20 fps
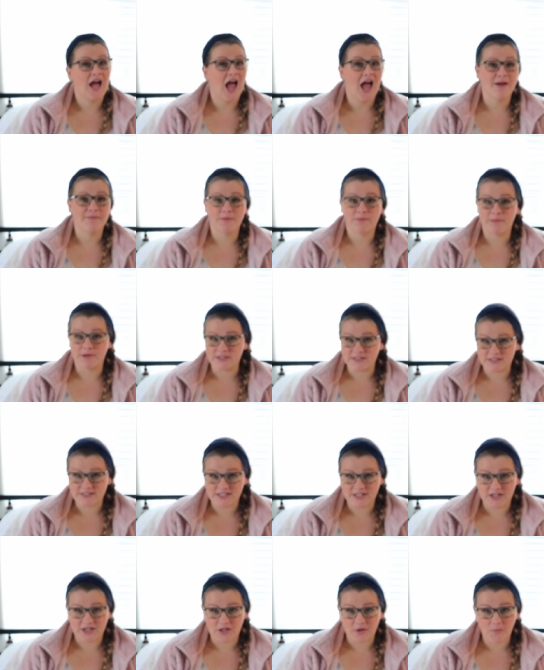I'm a
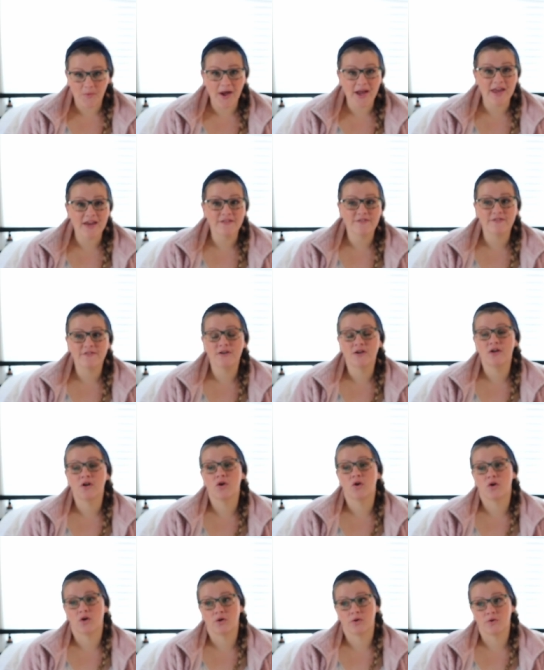military wife,
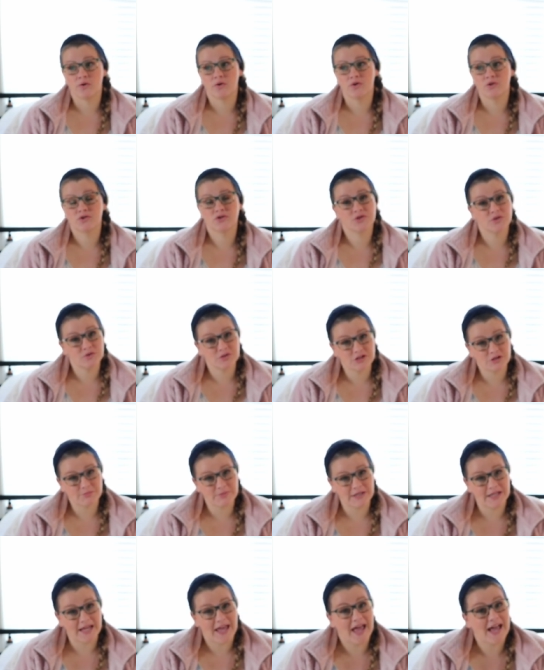or soon to
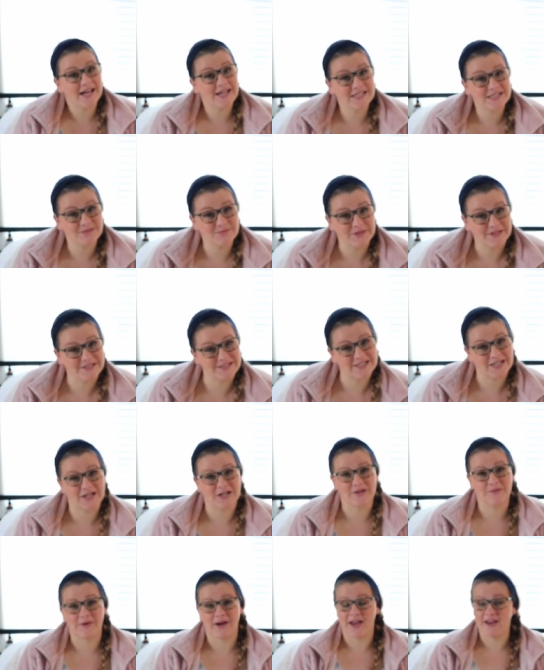be
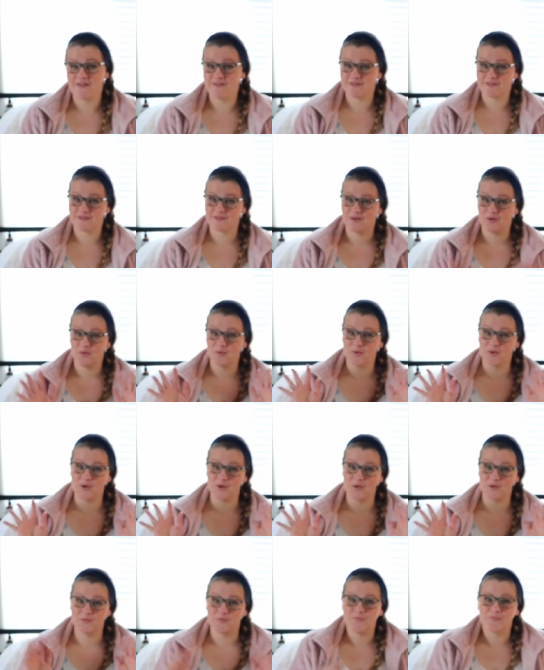ex-military wife.
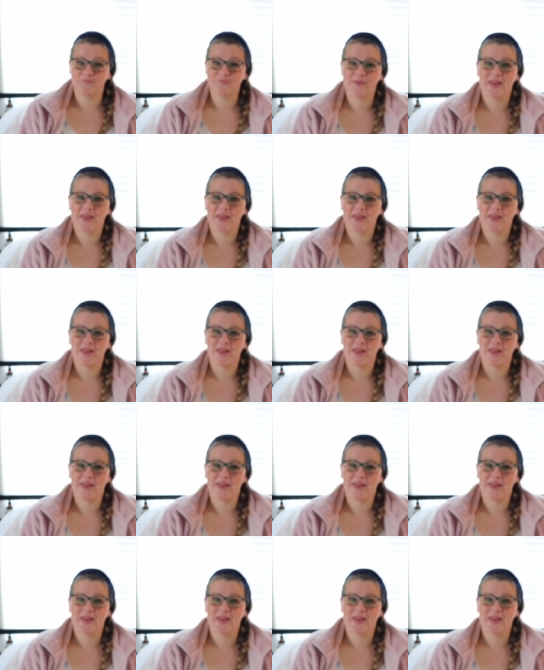Woo!